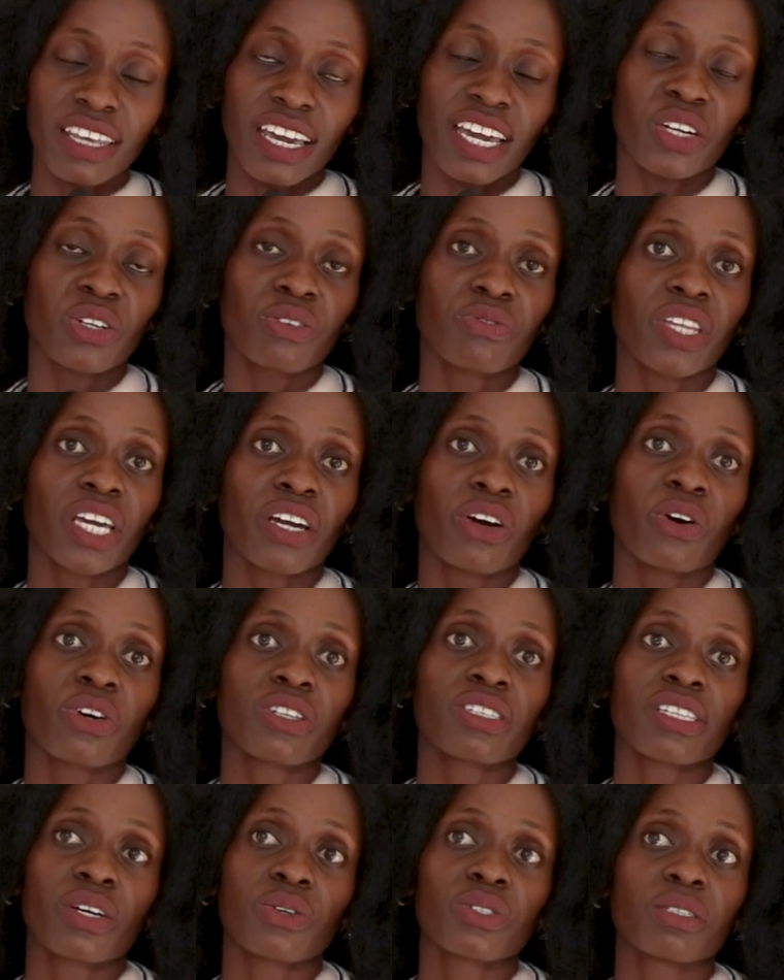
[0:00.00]
the end of the
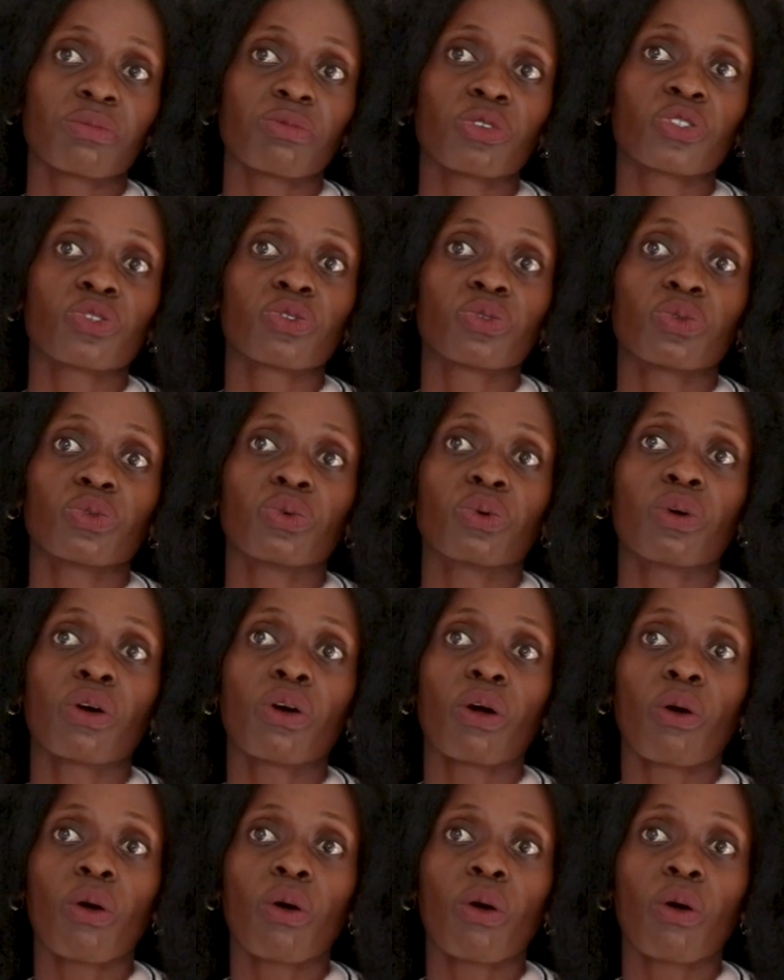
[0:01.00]
course, I was able to